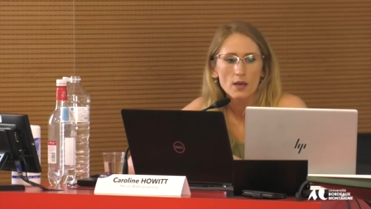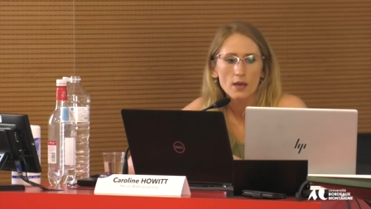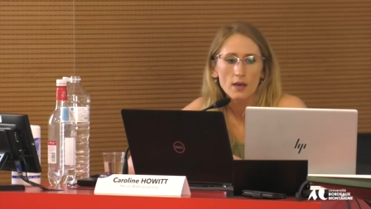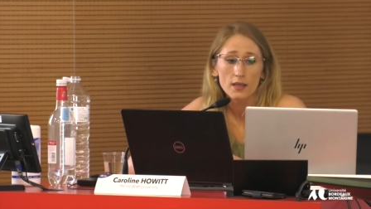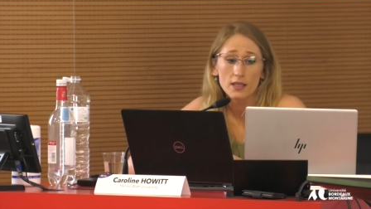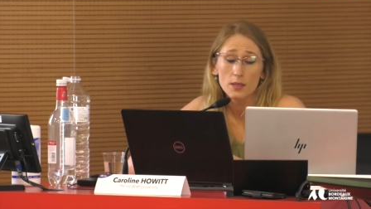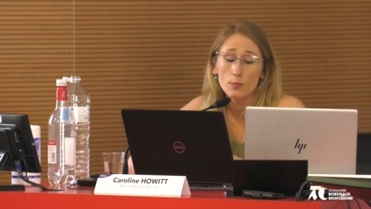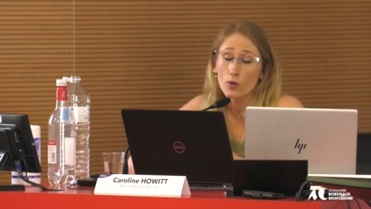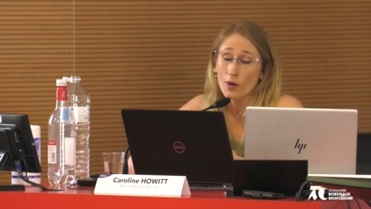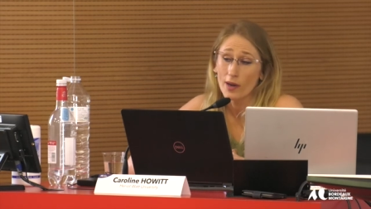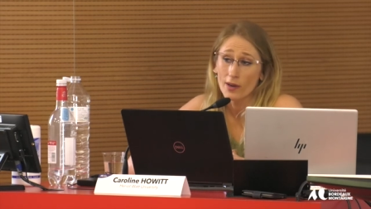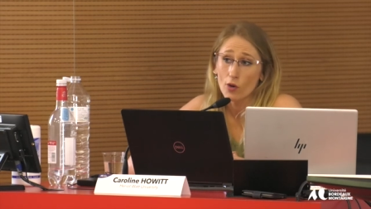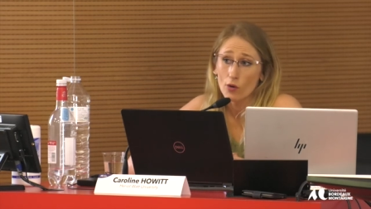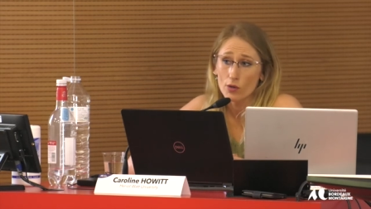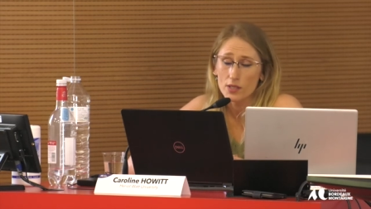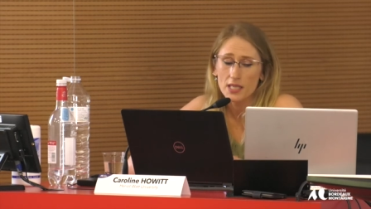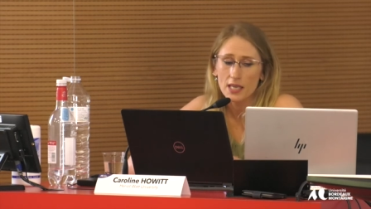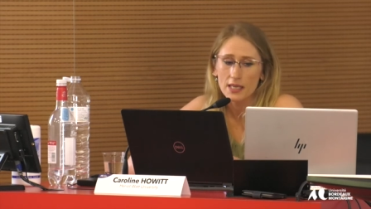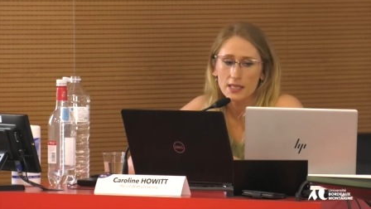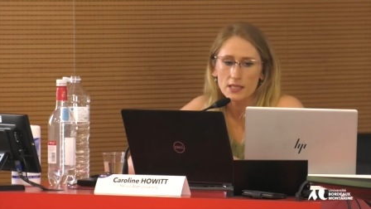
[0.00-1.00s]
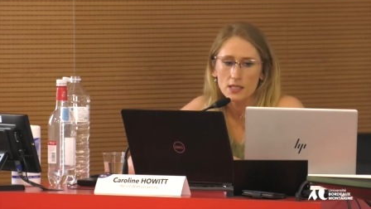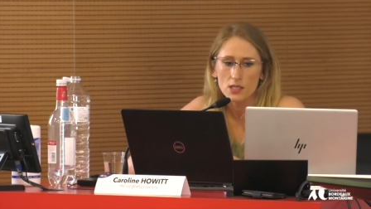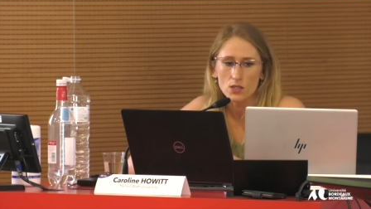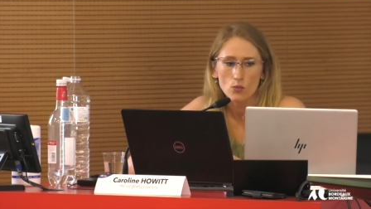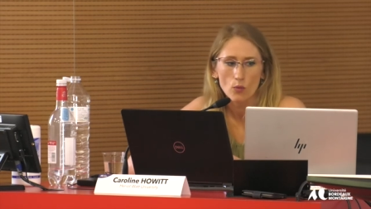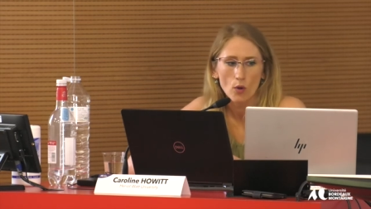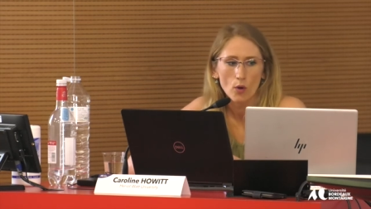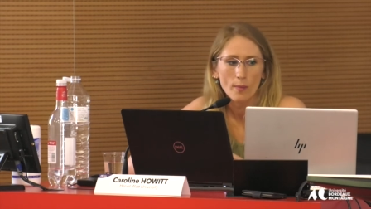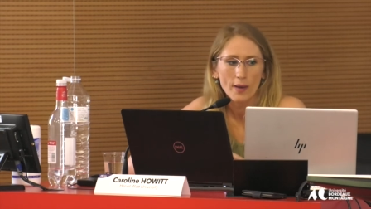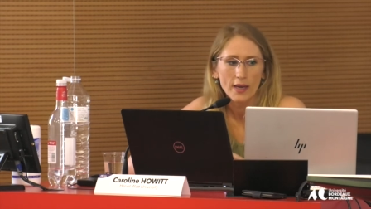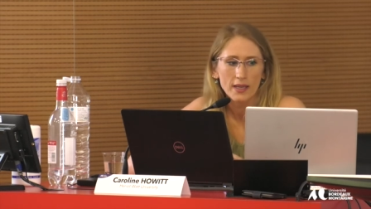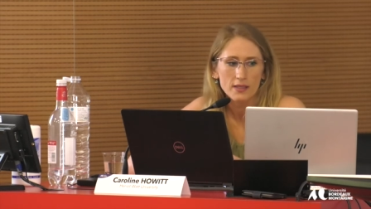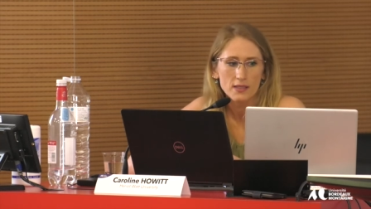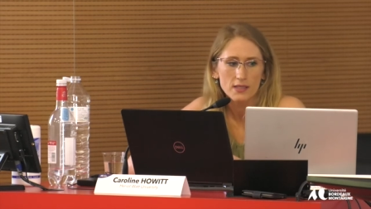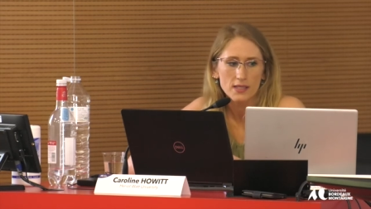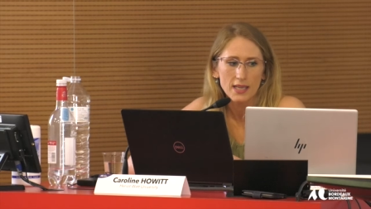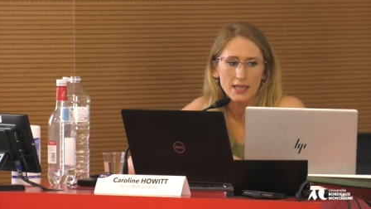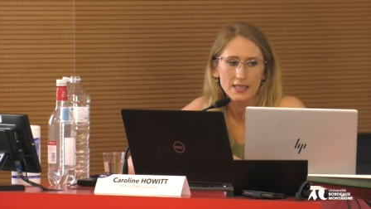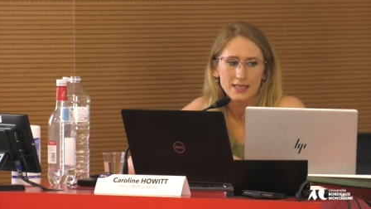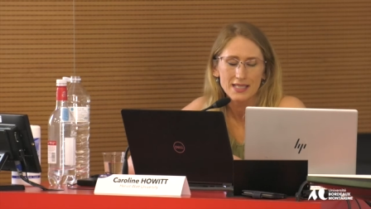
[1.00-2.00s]
he prioritizes
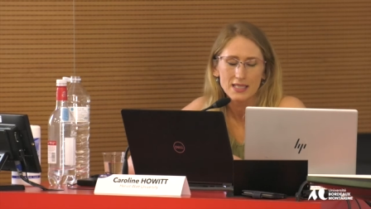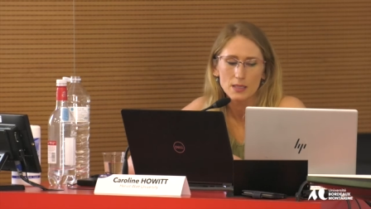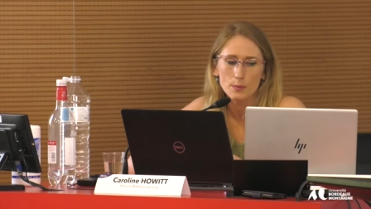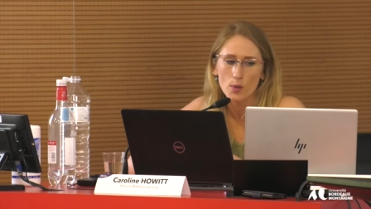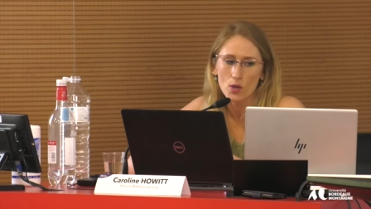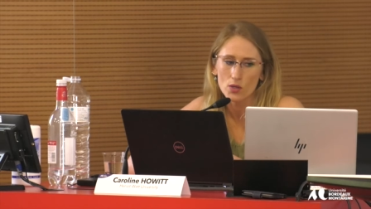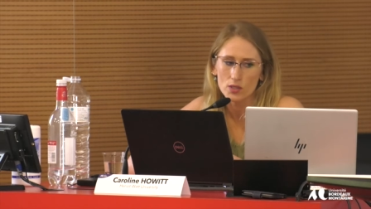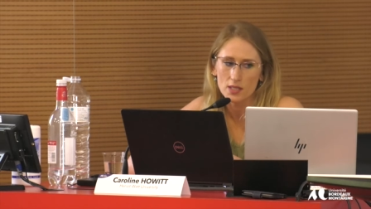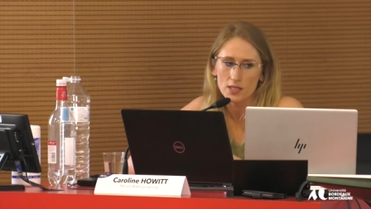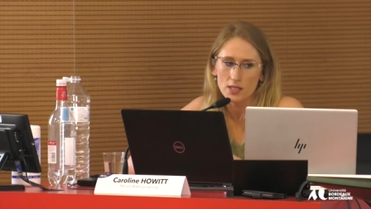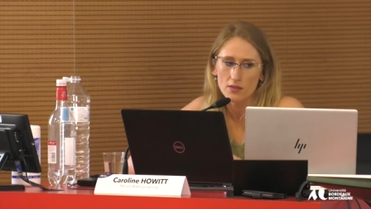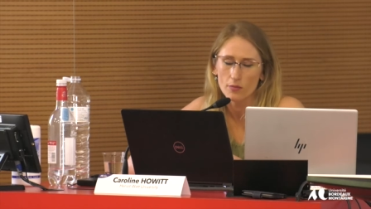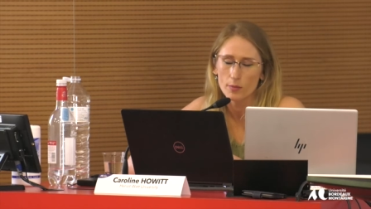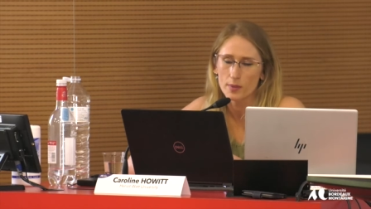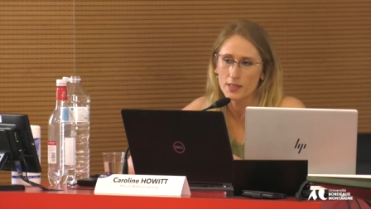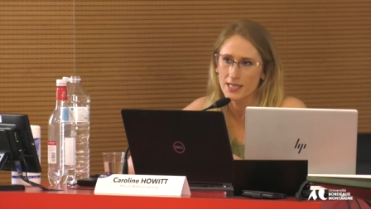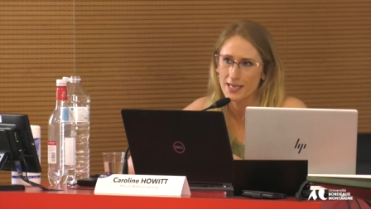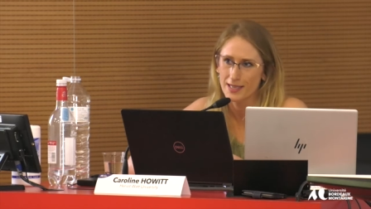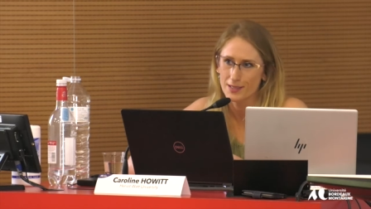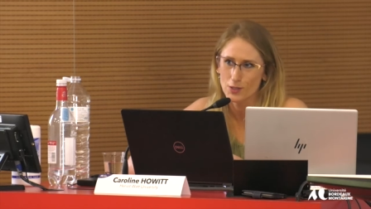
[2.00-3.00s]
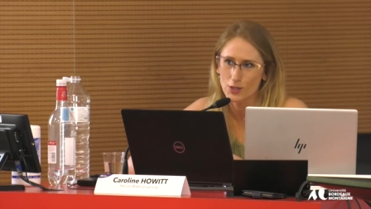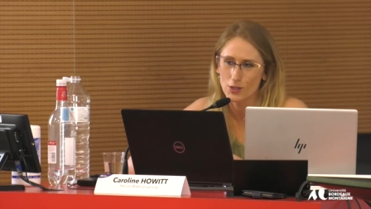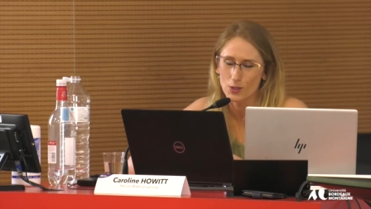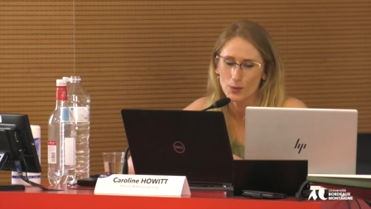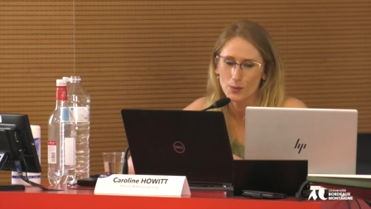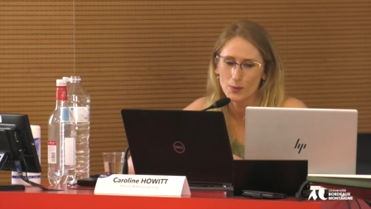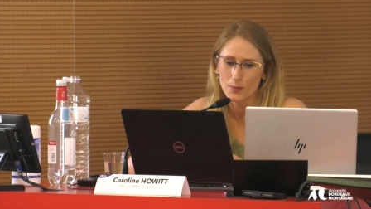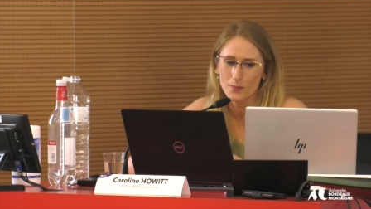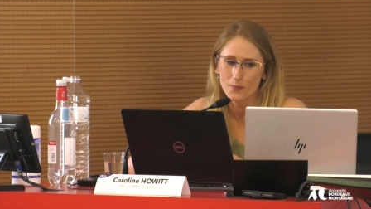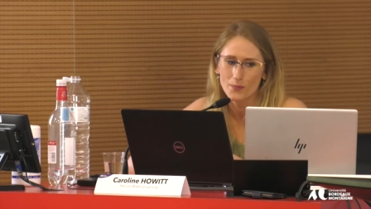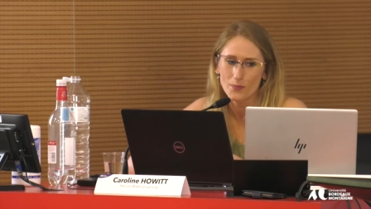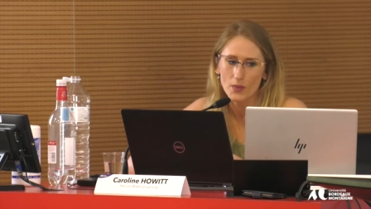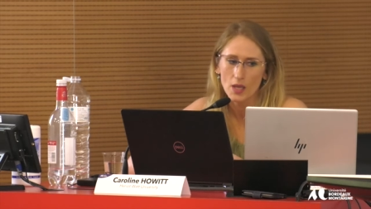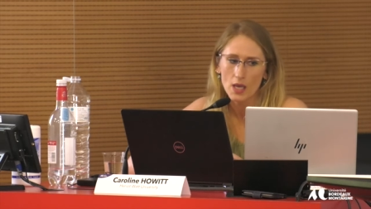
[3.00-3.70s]
romance and its positive potential.